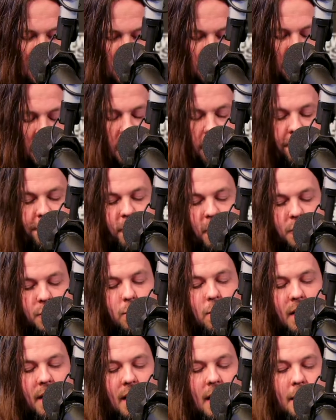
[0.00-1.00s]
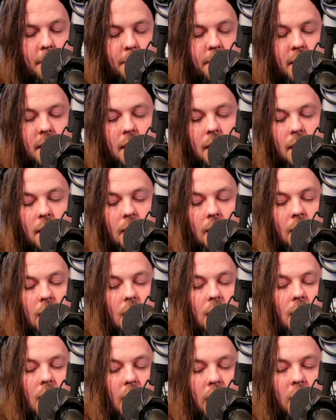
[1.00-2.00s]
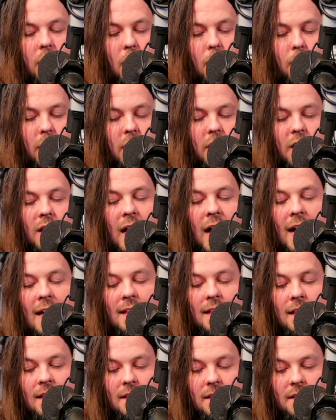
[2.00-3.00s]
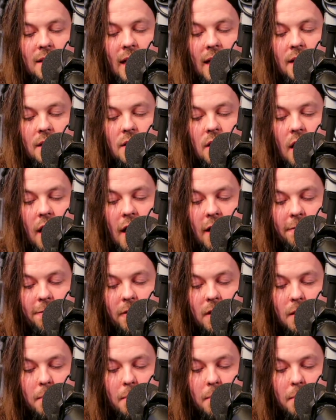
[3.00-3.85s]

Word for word: Here we go. First one up. A coworker kindly decided to offer to